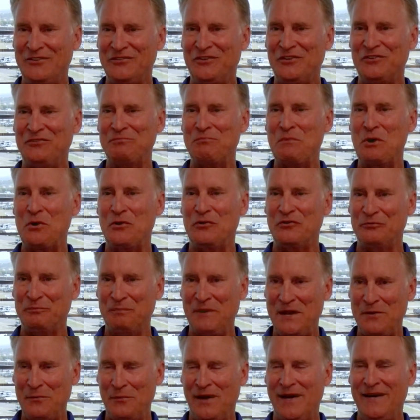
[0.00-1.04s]

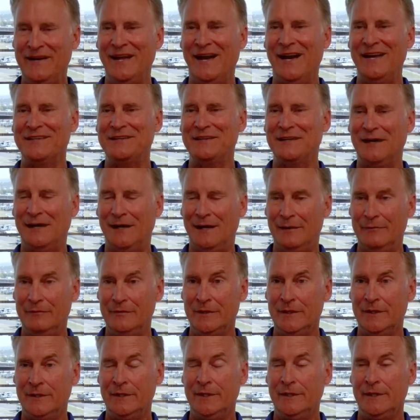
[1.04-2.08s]

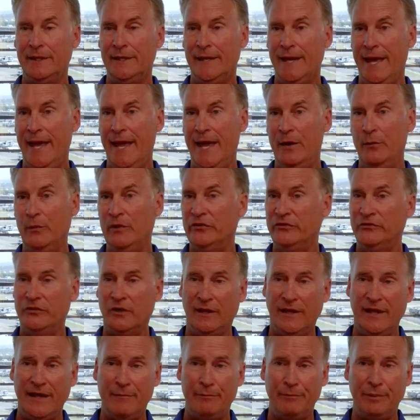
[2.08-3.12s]
texasmotorspeedway.com, and we
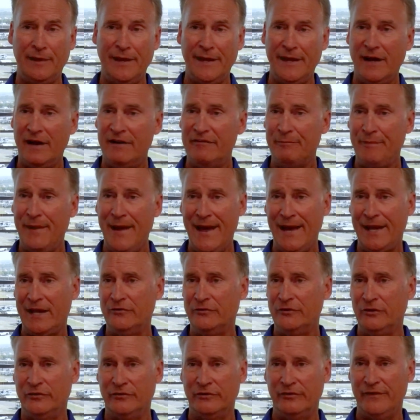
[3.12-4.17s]
still have playoff
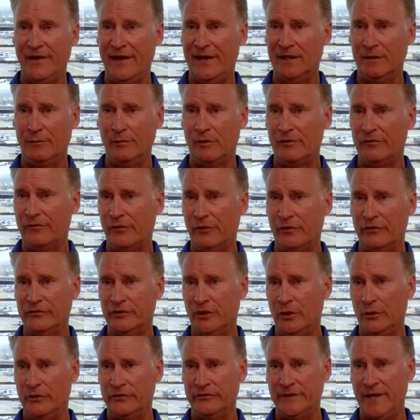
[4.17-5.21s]
packages available
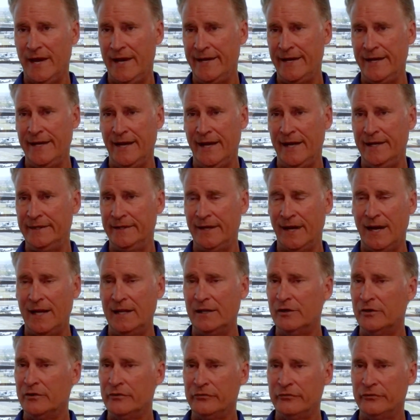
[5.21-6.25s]
for as low as
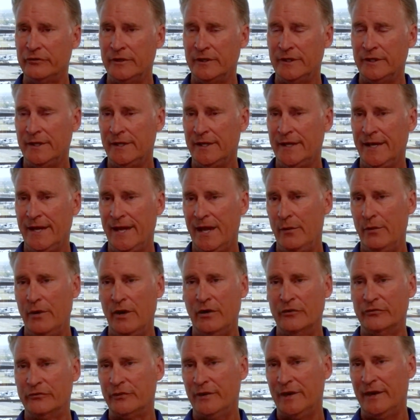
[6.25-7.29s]
$99.
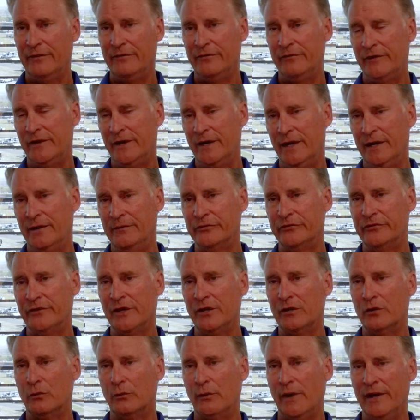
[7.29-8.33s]
And we also have uh,
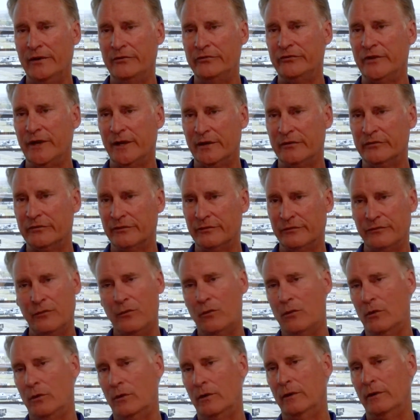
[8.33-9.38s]
single race tickets
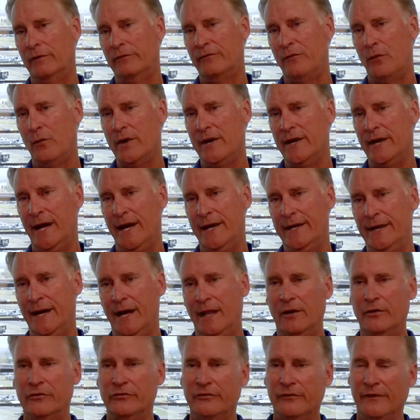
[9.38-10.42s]
for
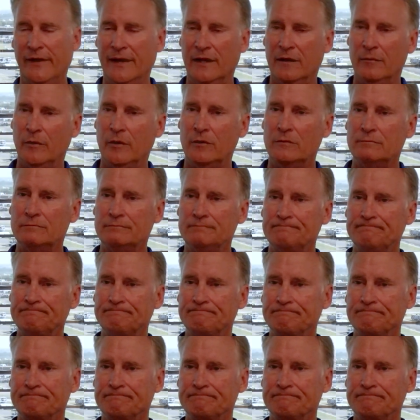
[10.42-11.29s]
$49 available.